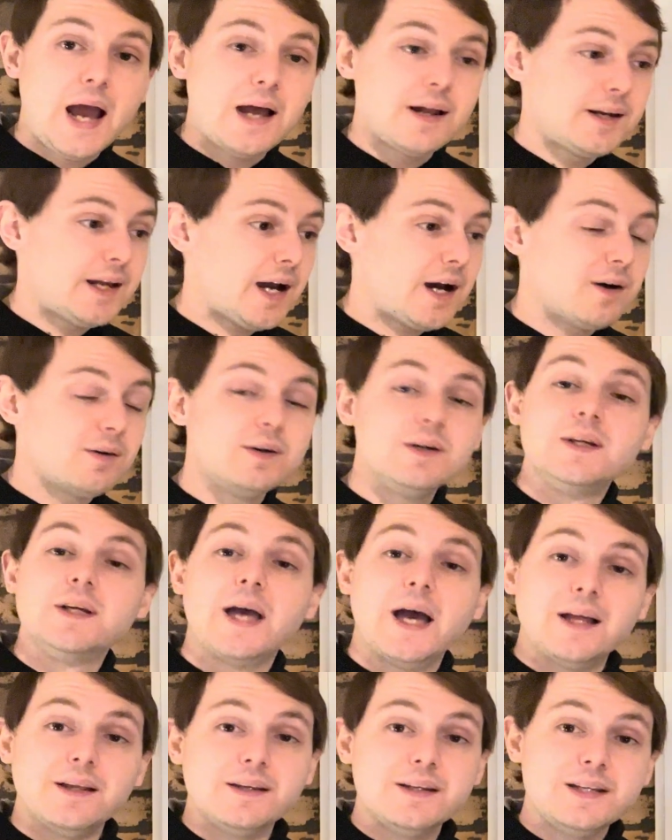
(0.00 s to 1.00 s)
Now,
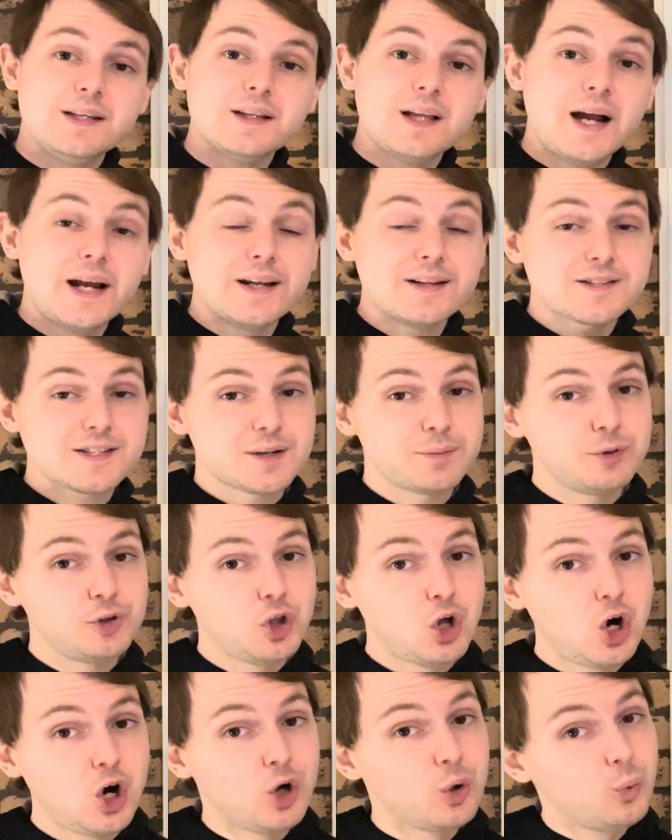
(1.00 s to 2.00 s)
LED lighting's come a
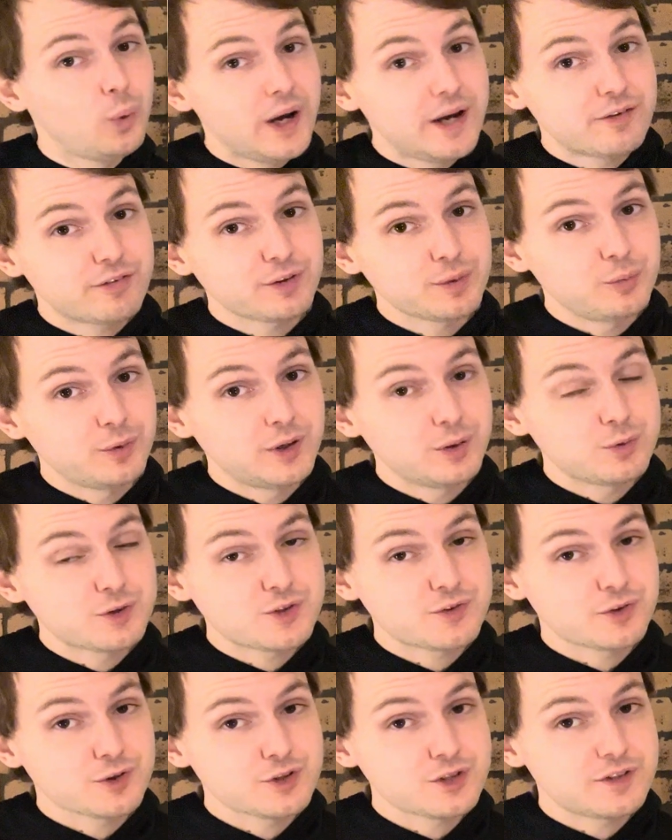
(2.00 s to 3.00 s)
long way from when it was
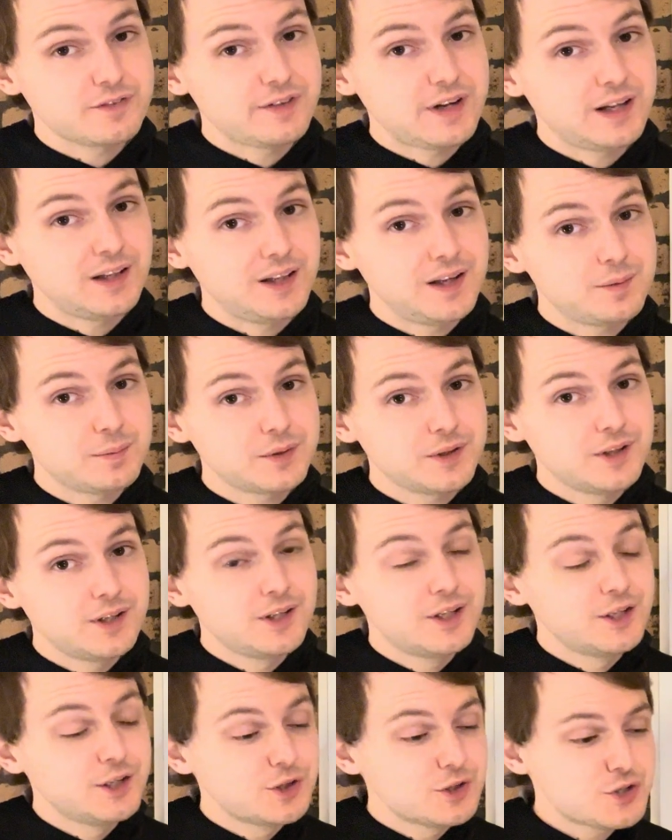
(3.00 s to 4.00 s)
first developed.
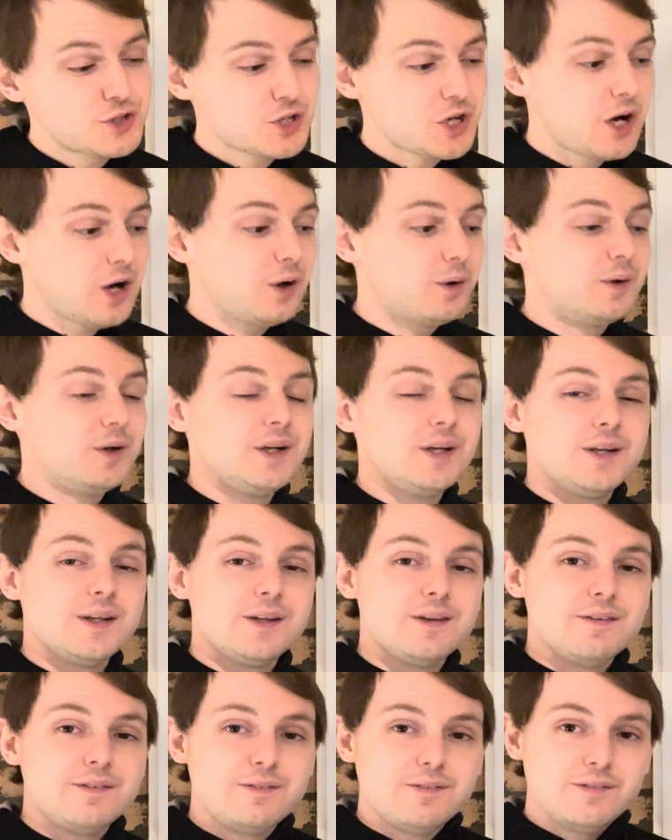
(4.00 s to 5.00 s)
So
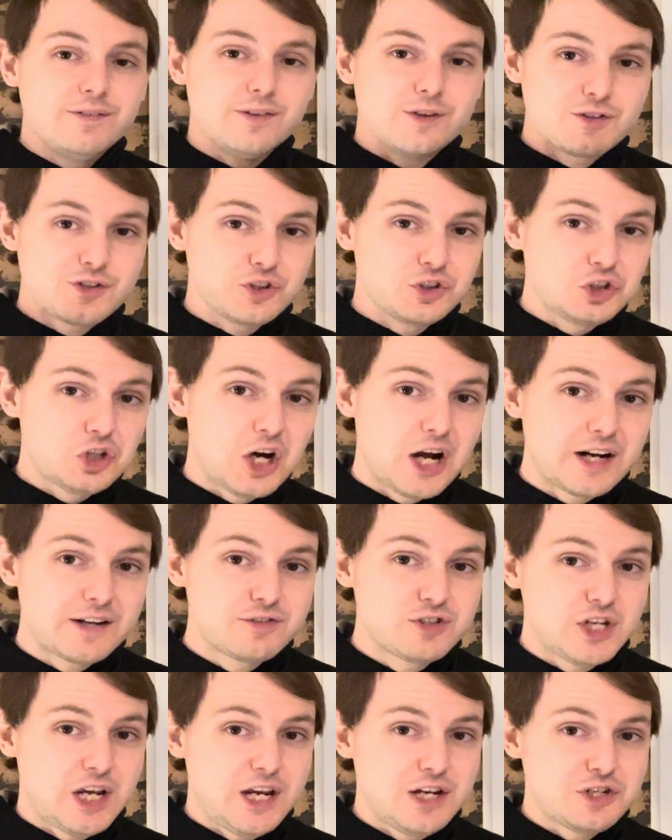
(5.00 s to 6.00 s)
there's a lot of
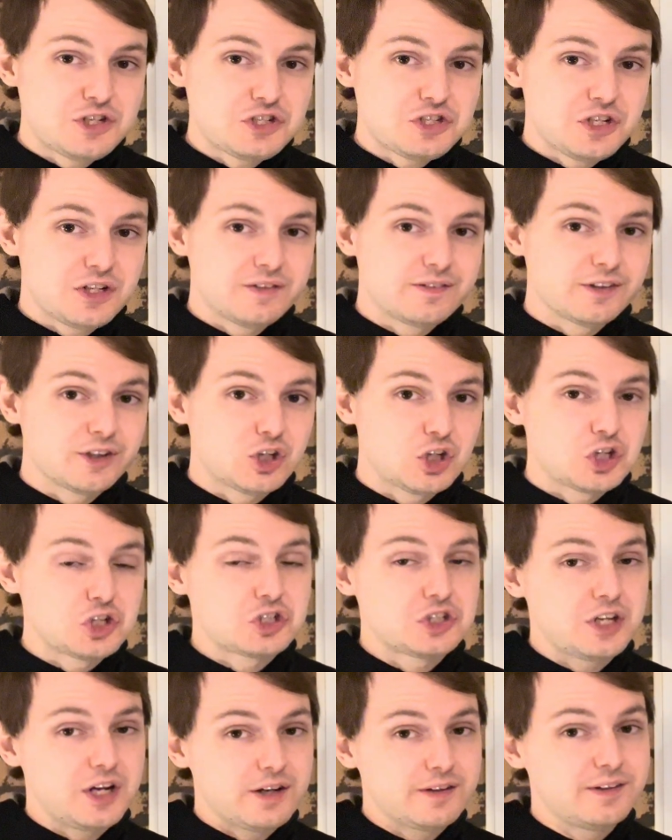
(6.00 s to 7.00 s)
changes that have occurred
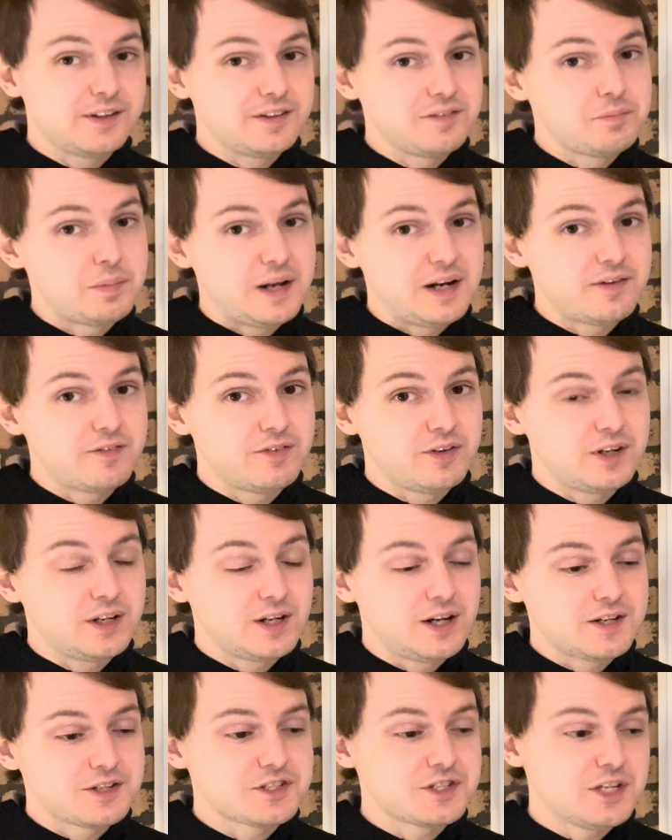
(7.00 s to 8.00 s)
there that have benefited
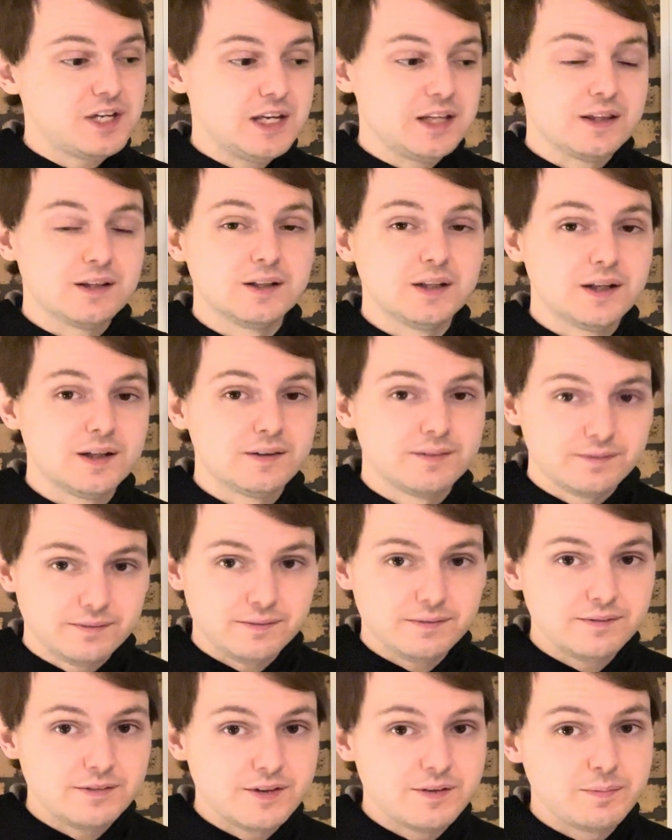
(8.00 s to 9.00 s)
us in the
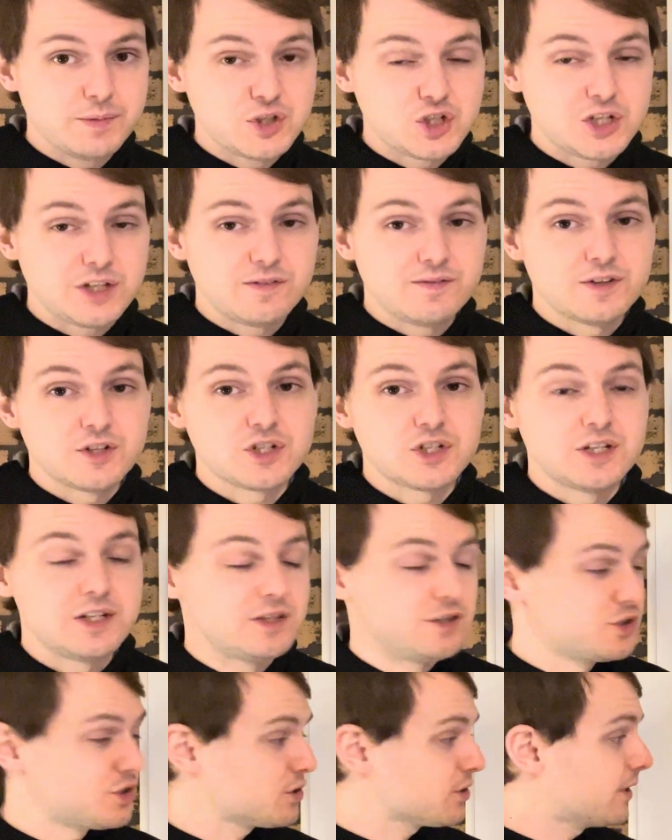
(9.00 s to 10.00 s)
machine vision
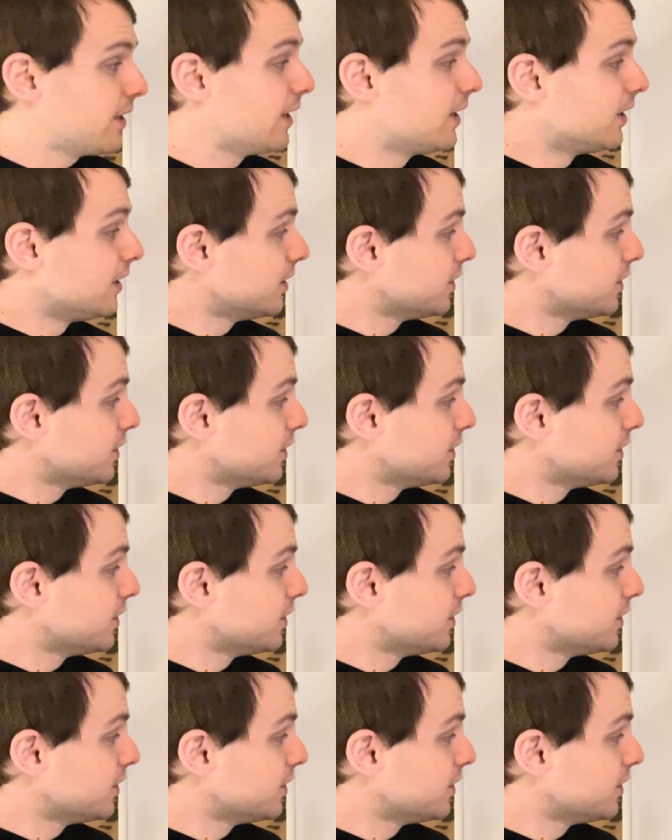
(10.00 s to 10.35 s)
industry.